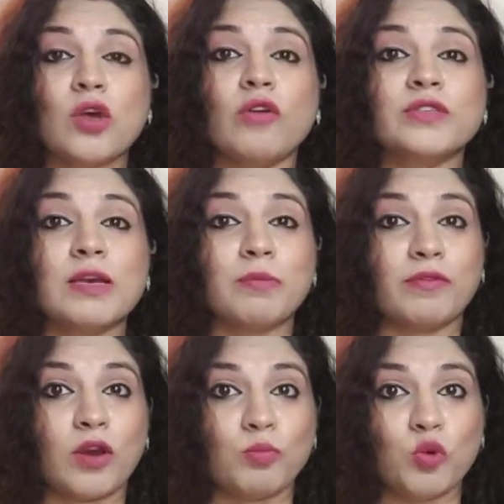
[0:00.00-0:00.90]
of some
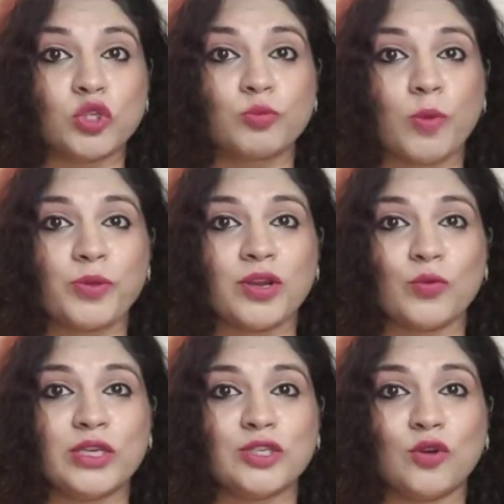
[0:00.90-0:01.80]
of our most popular
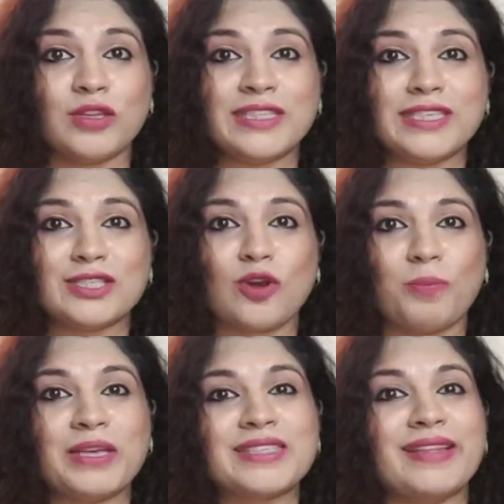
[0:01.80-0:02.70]
video on these
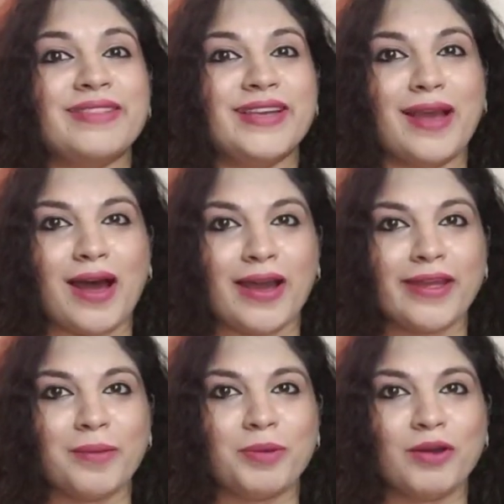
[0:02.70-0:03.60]
topics in the I
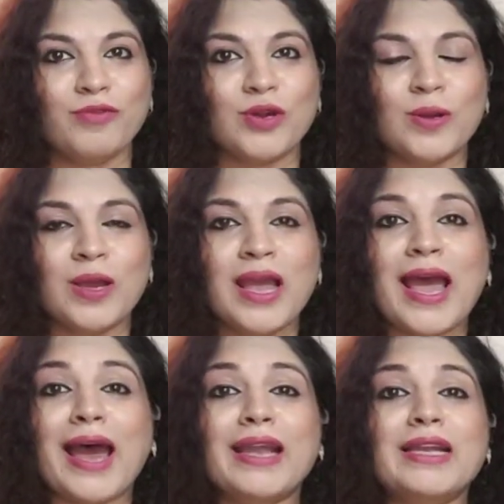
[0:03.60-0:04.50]
above,
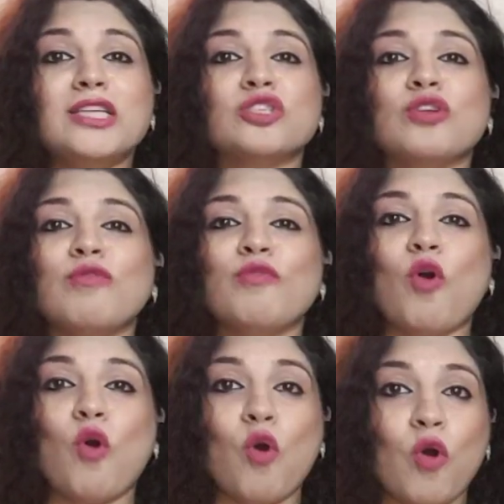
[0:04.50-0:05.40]
and list of
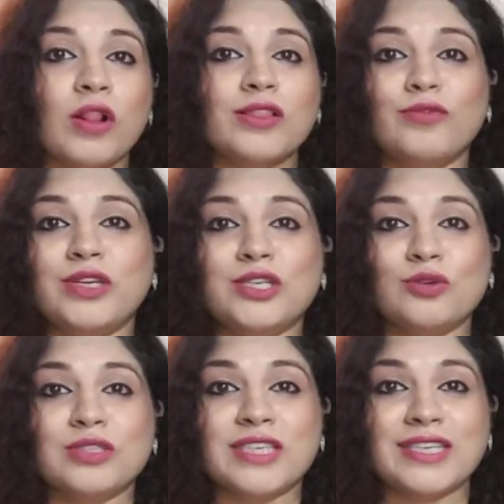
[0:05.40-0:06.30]
all the
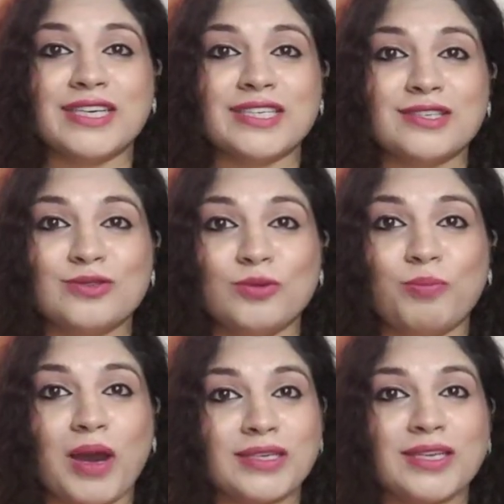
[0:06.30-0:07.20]
videos dedicated
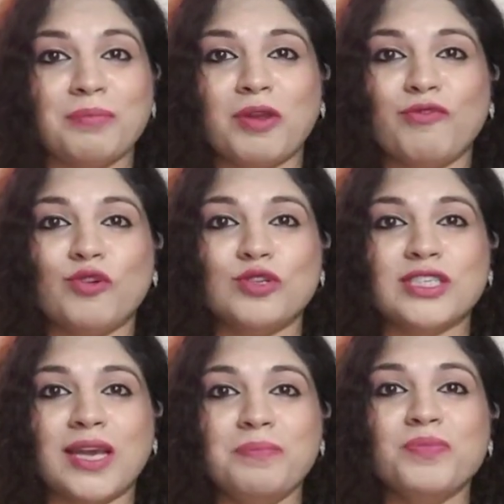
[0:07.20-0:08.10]
to part-time and
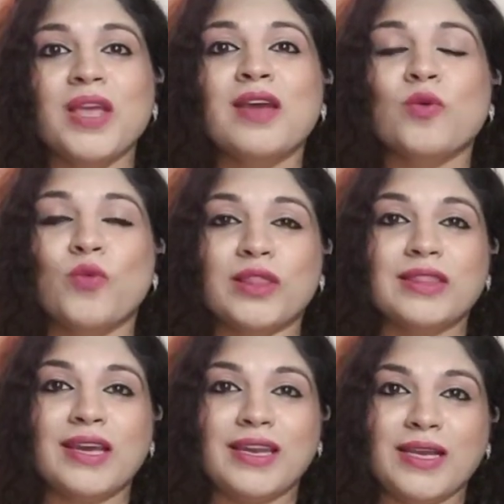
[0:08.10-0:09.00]
full-time with
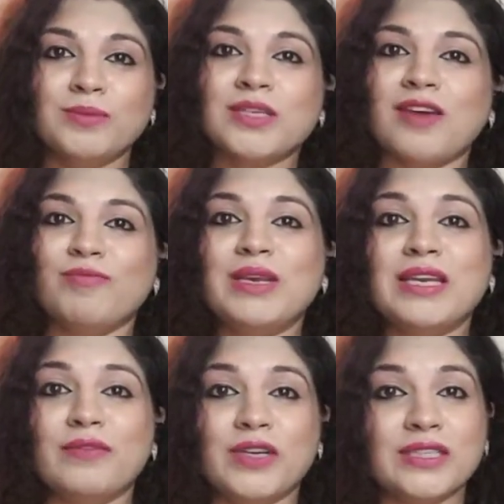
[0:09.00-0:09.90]
their names have been
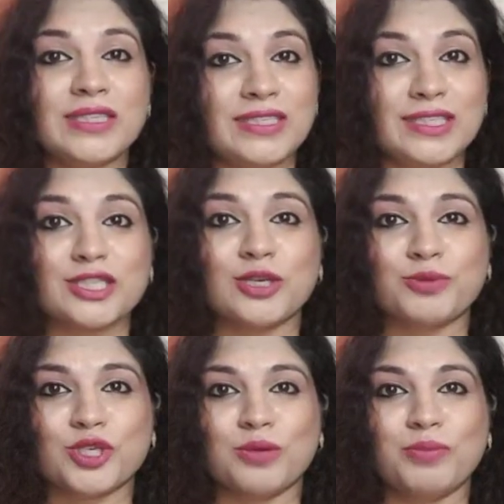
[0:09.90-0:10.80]
given in the
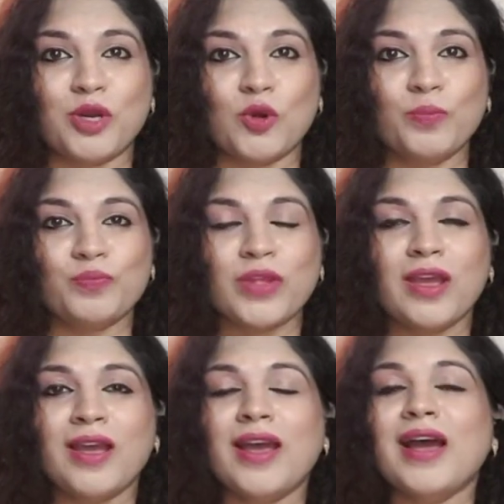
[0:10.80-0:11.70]
description below.
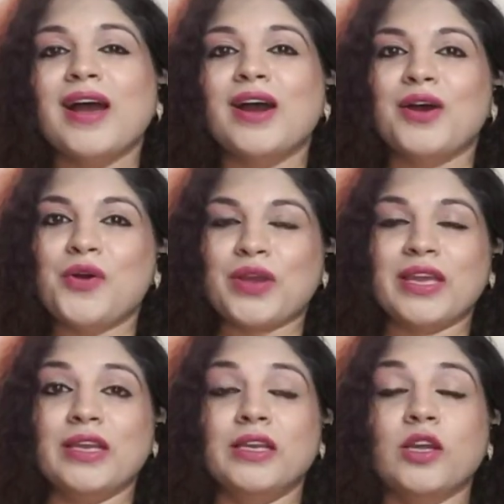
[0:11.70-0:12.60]

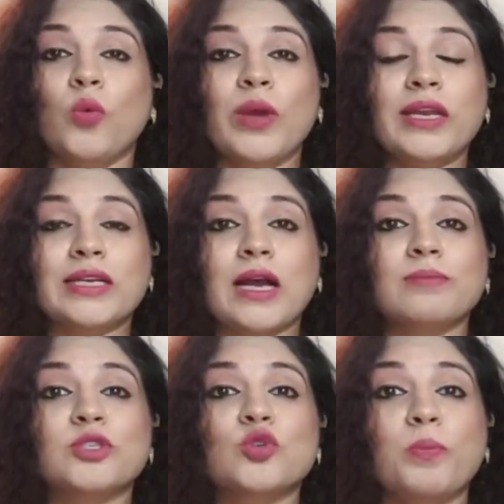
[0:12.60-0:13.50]
Okay, now when it
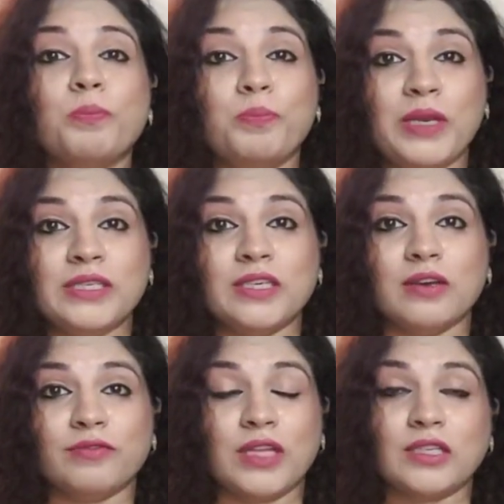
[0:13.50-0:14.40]
comes to
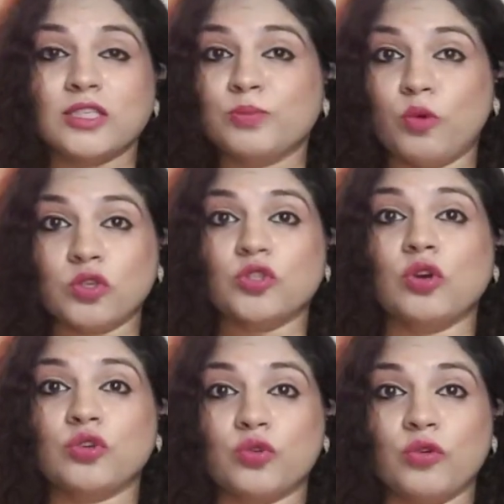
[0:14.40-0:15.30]
PDF, that is
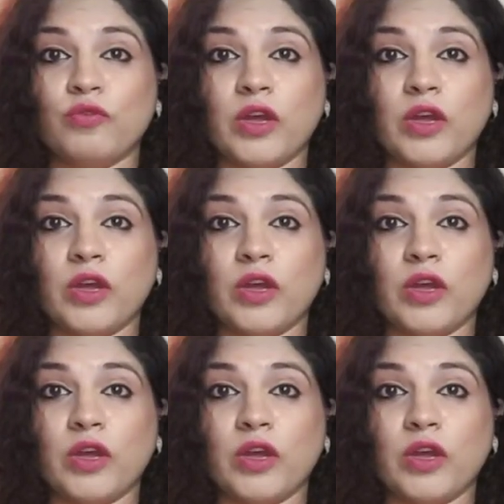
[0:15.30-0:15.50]
postdoctoral